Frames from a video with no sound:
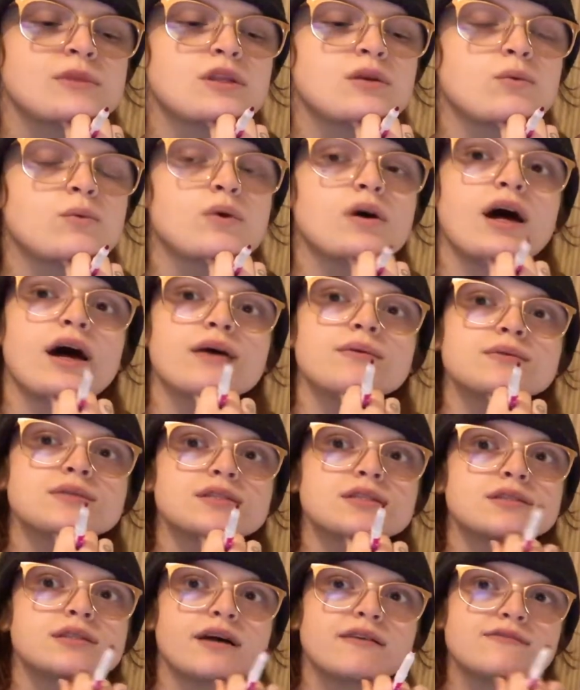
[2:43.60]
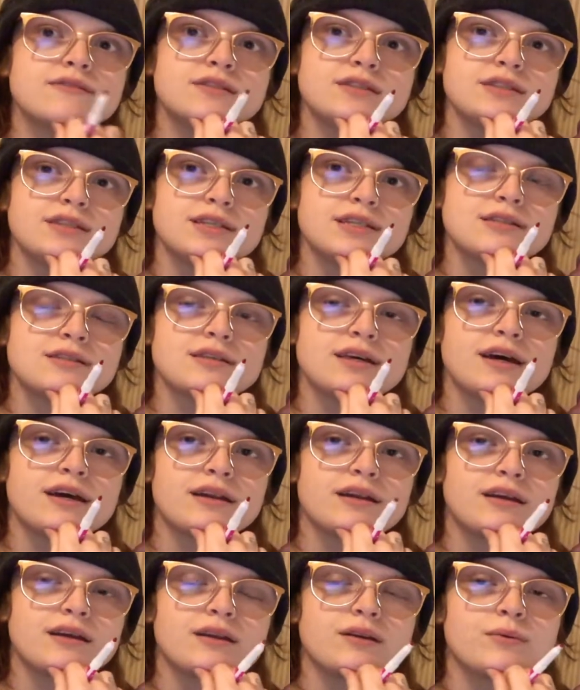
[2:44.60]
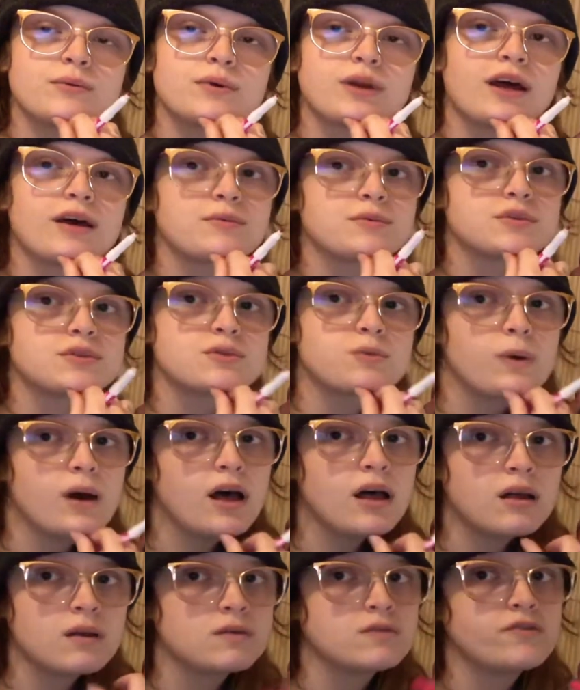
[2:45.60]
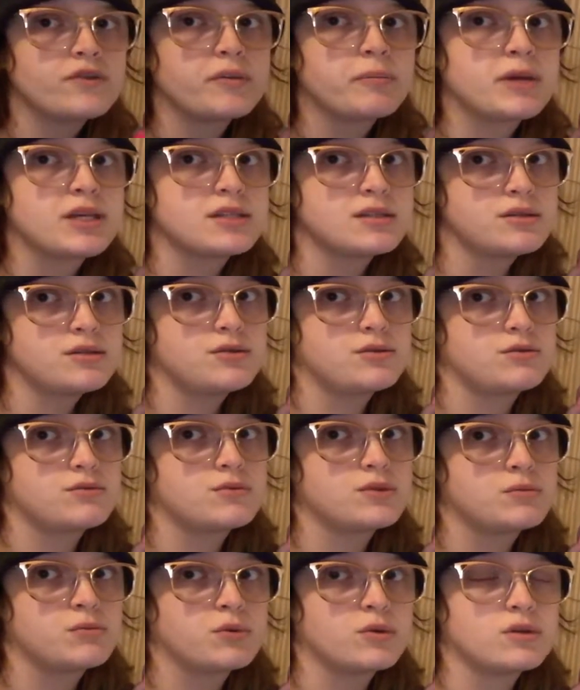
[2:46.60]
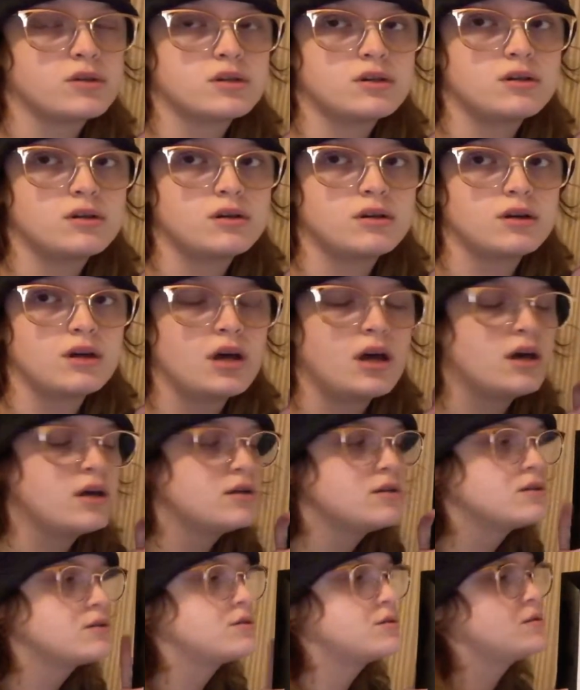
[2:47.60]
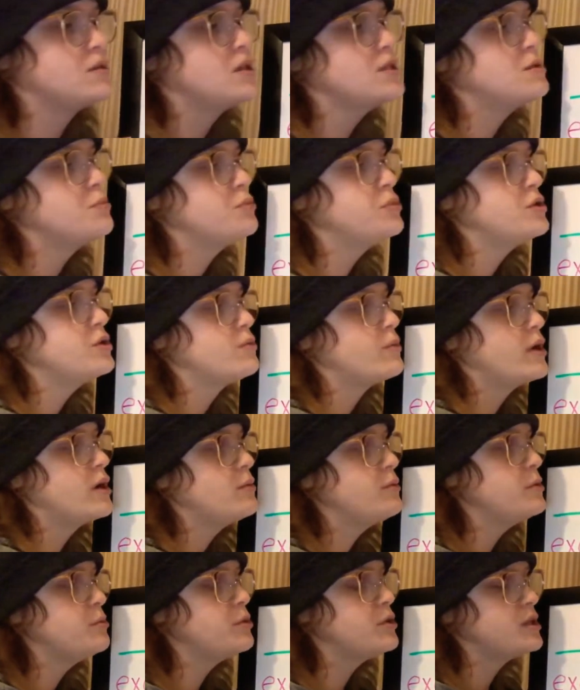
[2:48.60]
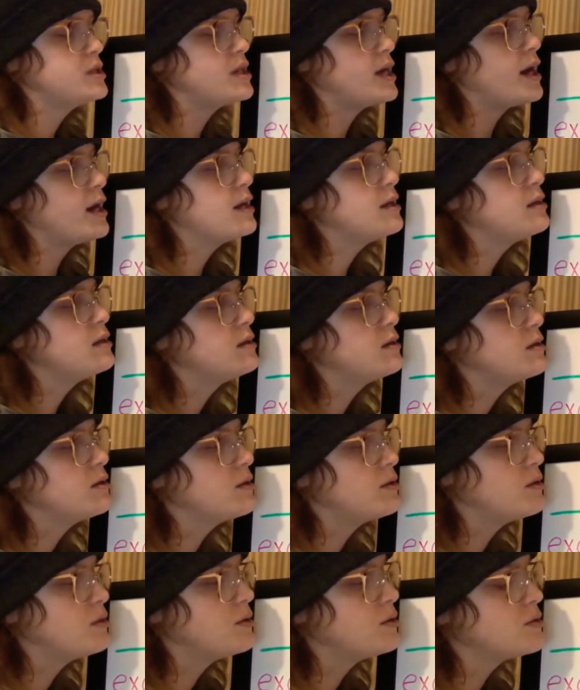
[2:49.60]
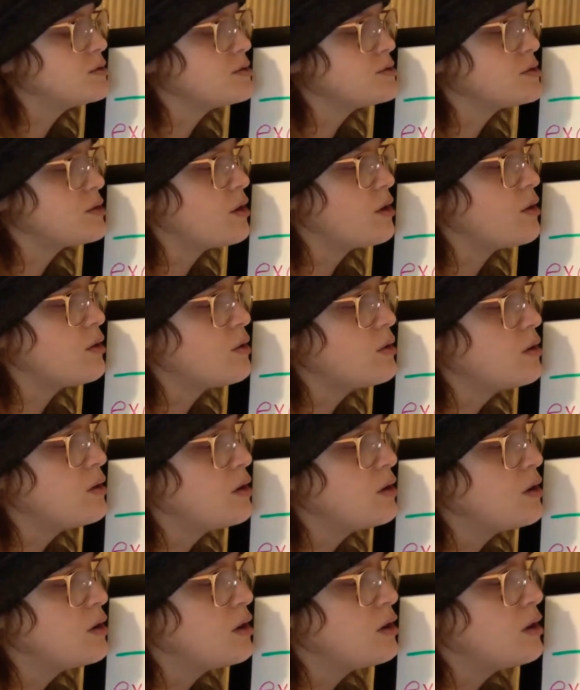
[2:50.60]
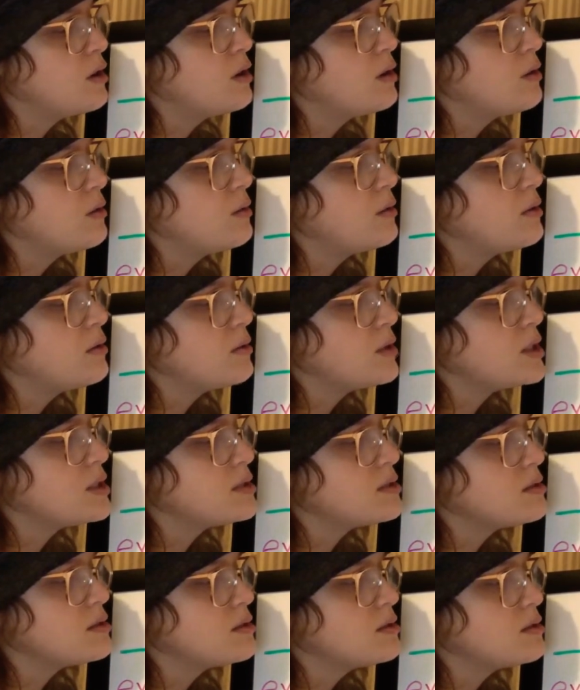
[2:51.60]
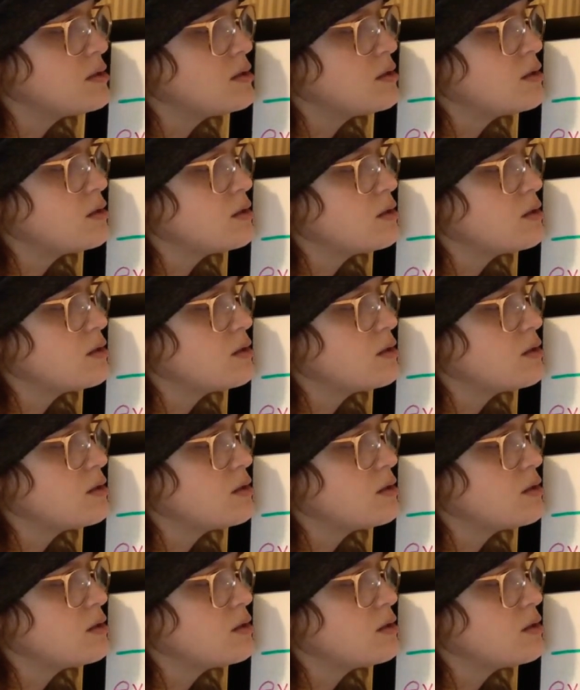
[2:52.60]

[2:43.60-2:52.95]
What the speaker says: Well, I was definitely excited when I was 12 and my sister was born. So why don't we put that? So, sister,